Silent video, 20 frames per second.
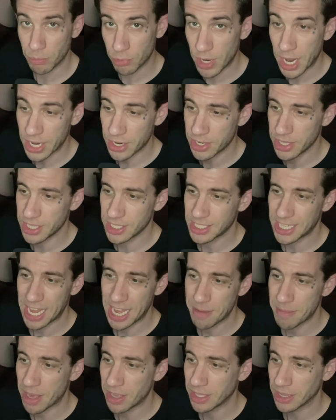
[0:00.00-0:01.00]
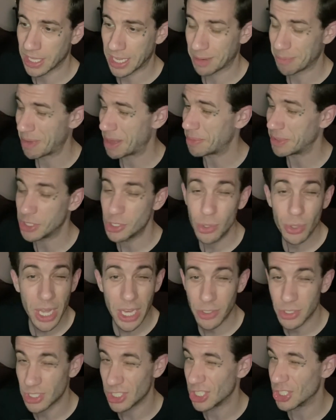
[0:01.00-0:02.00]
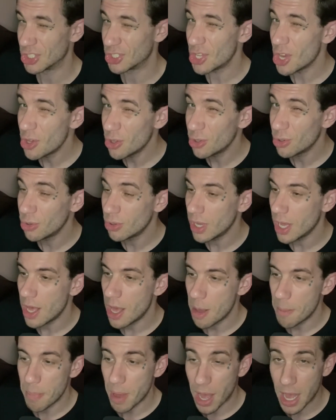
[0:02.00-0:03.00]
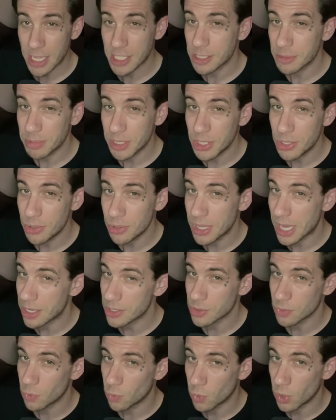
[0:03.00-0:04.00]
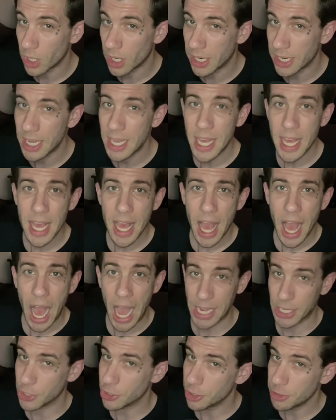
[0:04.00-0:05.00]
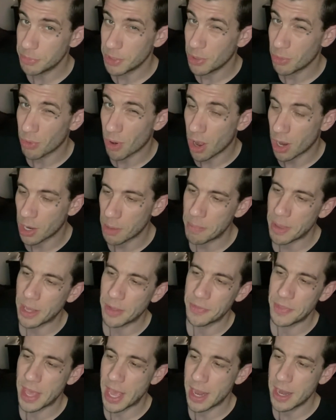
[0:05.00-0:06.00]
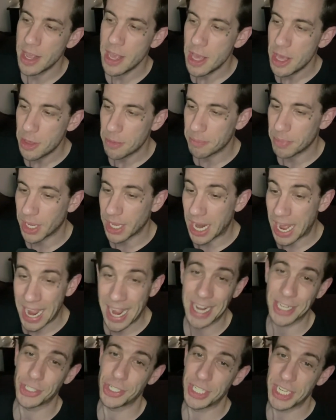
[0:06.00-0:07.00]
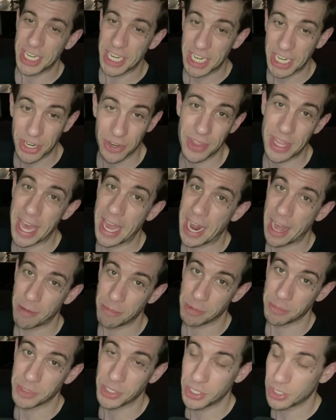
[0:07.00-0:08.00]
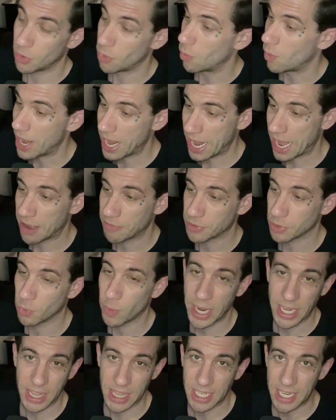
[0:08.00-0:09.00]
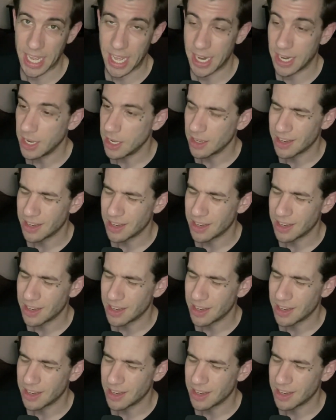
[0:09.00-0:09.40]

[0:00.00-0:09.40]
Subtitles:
prior to this, came out in like maybe 2002, possibly 2001. I could be wrong about that, but I actually didn't hear that album until way after Wake the Dead.